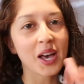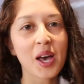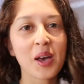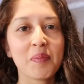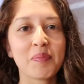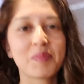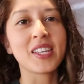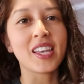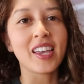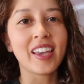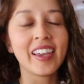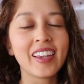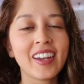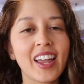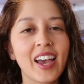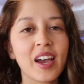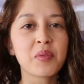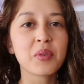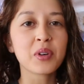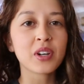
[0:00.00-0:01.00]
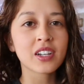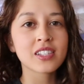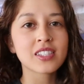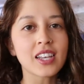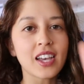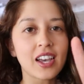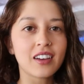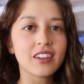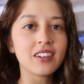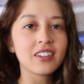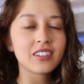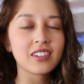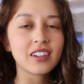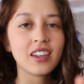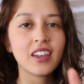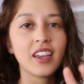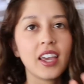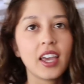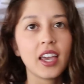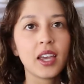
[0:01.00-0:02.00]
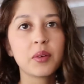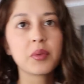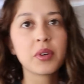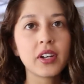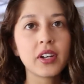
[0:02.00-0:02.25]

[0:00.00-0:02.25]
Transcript: Update, I worked out and